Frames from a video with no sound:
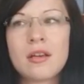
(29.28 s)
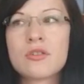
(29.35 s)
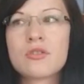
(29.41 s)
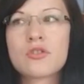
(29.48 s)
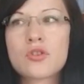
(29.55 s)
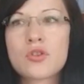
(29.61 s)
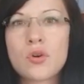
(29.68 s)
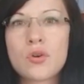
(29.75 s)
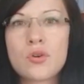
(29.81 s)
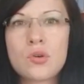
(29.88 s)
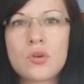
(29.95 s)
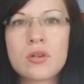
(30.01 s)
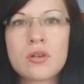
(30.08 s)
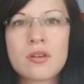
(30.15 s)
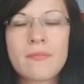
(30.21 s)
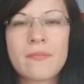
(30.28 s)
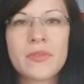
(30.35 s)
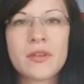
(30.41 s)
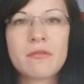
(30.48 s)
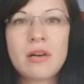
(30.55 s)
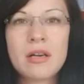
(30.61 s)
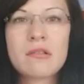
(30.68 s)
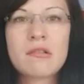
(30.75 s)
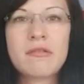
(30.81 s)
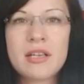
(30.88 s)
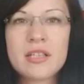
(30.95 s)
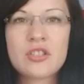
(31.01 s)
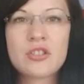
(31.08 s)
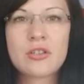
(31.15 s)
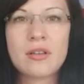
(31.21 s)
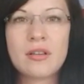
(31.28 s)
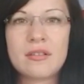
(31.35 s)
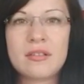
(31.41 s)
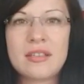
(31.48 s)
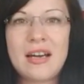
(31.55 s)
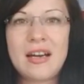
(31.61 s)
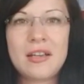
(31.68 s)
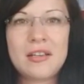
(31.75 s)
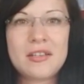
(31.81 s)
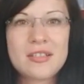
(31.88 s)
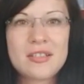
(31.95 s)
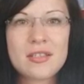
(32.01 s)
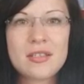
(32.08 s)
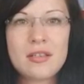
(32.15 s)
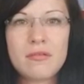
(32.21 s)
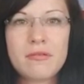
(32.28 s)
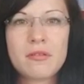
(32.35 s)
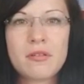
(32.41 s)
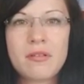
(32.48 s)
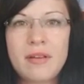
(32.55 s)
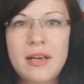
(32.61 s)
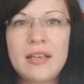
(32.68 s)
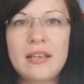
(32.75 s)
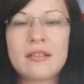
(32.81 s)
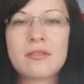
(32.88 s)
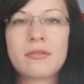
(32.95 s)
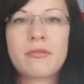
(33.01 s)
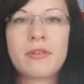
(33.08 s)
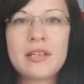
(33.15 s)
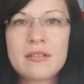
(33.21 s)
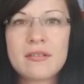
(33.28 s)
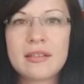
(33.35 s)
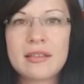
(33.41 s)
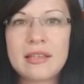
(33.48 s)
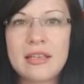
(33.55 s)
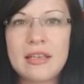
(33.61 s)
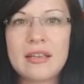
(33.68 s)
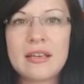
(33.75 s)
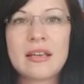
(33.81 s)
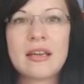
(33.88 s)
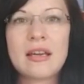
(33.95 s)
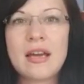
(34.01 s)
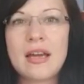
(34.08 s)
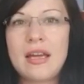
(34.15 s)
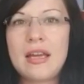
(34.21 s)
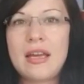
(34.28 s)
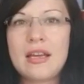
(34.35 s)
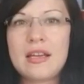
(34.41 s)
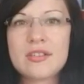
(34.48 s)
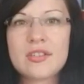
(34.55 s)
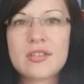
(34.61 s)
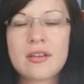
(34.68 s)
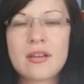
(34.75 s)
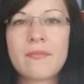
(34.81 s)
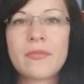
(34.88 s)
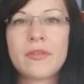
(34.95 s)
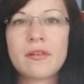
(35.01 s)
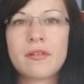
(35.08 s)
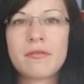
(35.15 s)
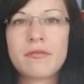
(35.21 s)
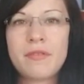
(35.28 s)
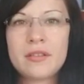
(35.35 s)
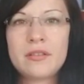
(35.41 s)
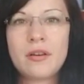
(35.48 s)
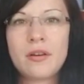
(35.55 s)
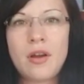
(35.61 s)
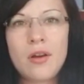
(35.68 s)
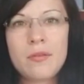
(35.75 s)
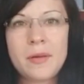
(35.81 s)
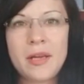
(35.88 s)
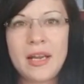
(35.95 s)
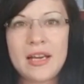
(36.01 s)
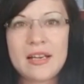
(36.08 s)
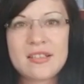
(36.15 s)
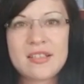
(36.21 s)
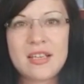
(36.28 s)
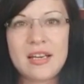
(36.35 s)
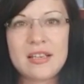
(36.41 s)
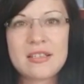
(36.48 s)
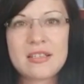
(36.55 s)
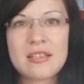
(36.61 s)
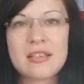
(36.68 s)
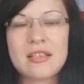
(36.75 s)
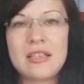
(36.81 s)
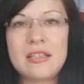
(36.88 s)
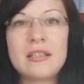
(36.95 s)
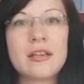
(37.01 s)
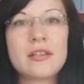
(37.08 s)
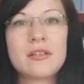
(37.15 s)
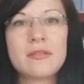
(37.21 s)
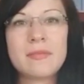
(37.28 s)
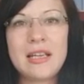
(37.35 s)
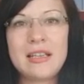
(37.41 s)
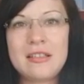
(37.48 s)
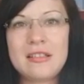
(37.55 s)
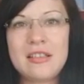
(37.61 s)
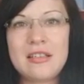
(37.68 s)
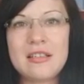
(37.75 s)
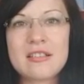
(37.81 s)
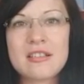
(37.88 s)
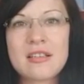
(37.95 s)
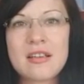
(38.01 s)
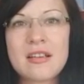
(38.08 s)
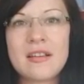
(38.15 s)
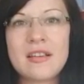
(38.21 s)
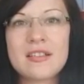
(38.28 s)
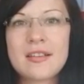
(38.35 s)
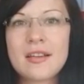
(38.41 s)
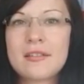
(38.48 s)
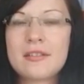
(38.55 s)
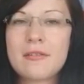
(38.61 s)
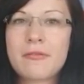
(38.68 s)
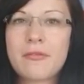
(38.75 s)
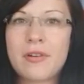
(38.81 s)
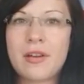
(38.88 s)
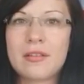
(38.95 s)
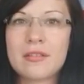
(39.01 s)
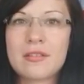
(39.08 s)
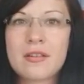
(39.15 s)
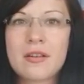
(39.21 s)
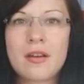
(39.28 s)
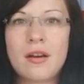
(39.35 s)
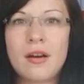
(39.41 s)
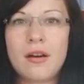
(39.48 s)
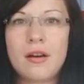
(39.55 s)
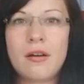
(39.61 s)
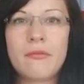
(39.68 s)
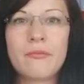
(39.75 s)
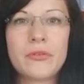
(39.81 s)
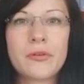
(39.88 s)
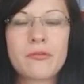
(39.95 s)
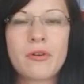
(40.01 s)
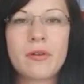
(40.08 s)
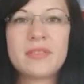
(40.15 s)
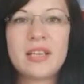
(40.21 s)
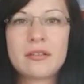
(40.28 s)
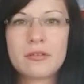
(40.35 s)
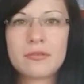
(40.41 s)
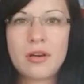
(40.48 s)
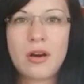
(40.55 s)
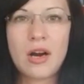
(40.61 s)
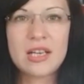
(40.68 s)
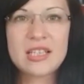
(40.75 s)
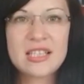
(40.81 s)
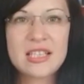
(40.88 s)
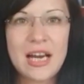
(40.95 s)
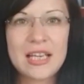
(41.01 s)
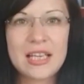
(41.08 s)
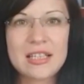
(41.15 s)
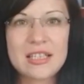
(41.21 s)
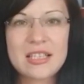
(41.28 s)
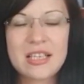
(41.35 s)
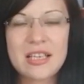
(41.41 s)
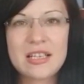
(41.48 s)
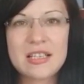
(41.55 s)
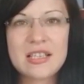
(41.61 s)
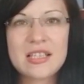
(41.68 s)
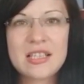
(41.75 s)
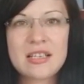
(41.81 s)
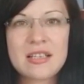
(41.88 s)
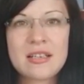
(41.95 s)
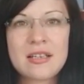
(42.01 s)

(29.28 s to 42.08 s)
So, one question I receive quite frequently is whether open access in the humanities is that different from that of the hard sciences?